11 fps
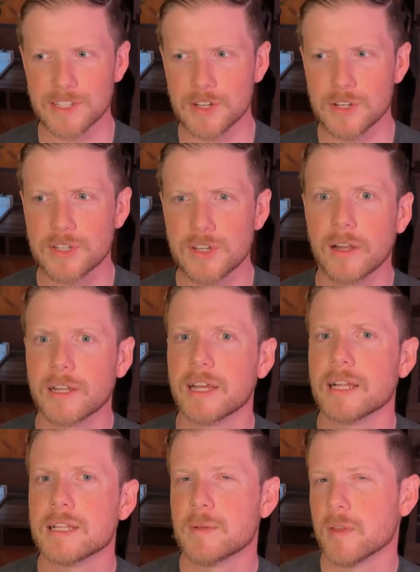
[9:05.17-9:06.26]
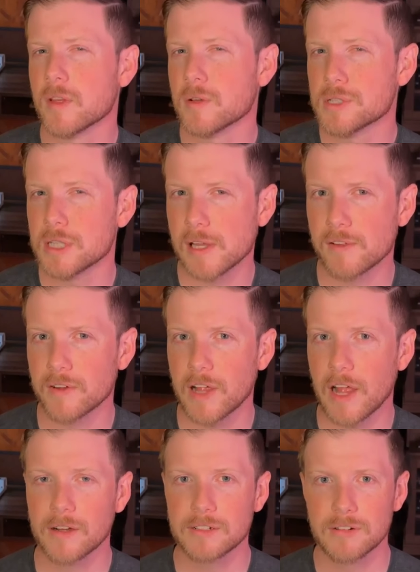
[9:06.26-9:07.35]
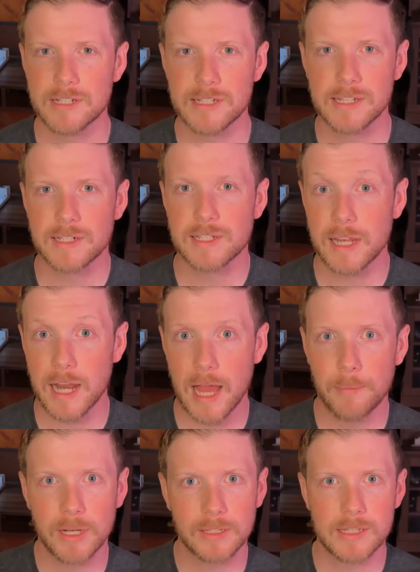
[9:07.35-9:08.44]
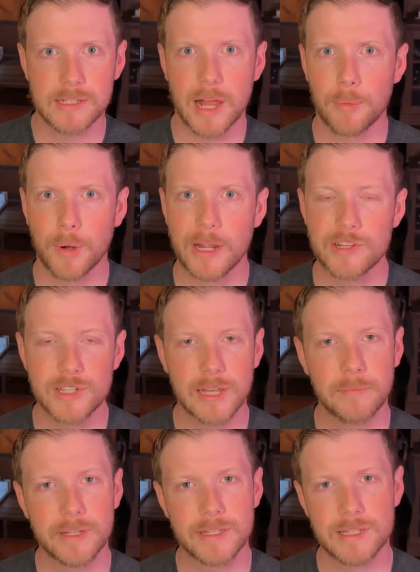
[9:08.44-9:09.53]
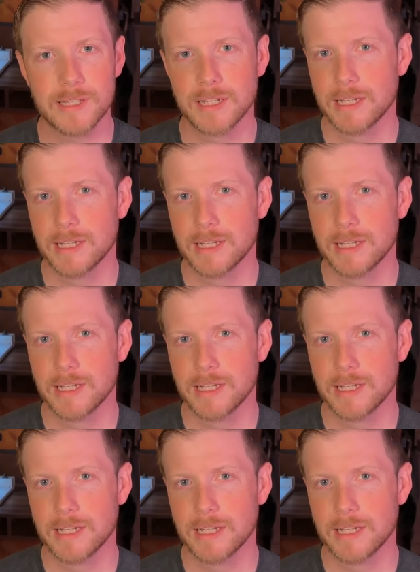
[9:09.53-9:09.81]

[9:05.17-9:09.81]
you're starting to get some of those leather characteristics that happen at these hyper-age statements.